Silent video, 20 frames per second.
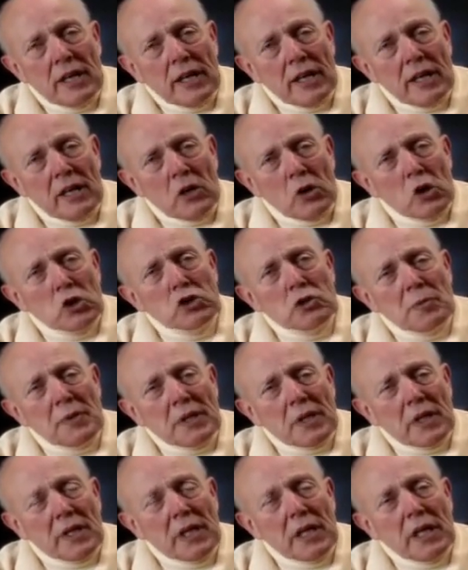And
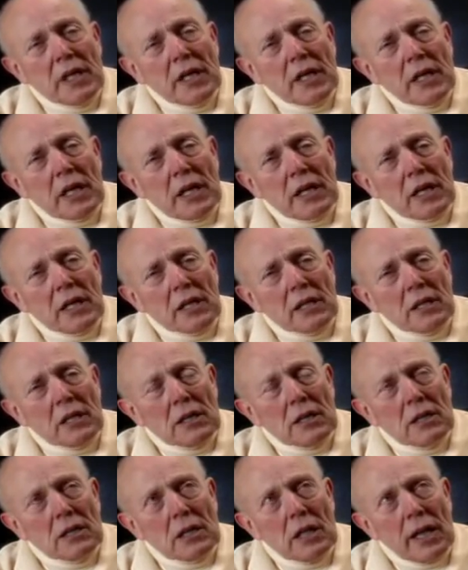ultimately,
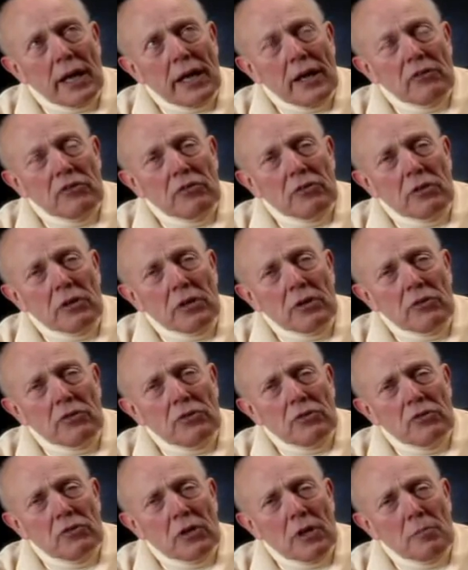last
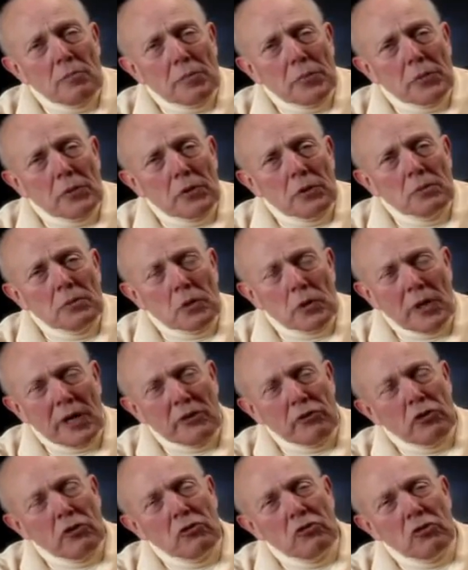December, or
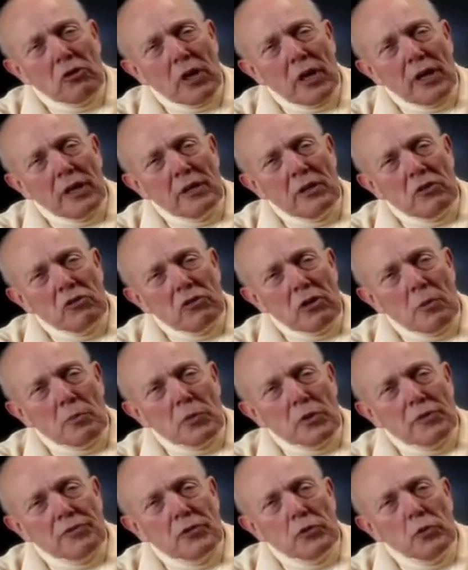I should say
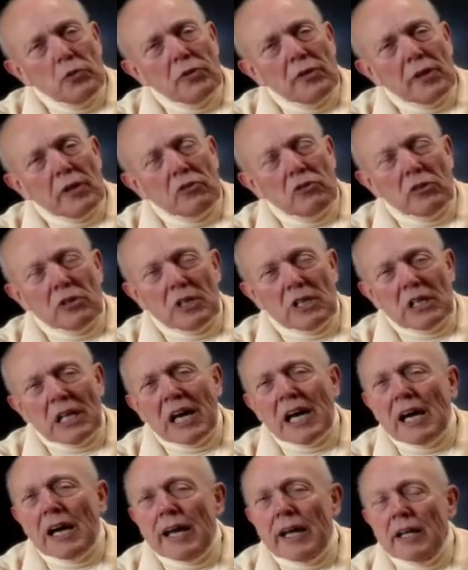December of
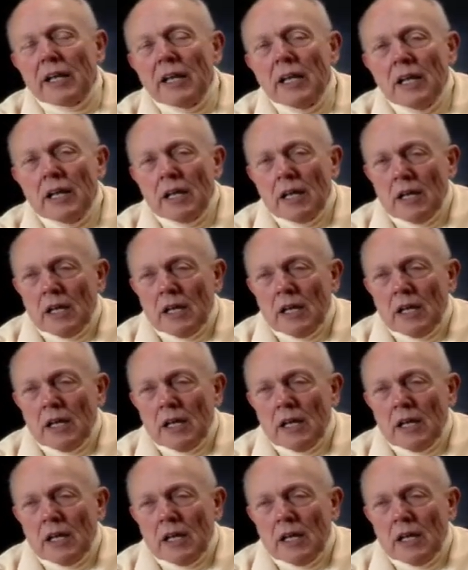2009,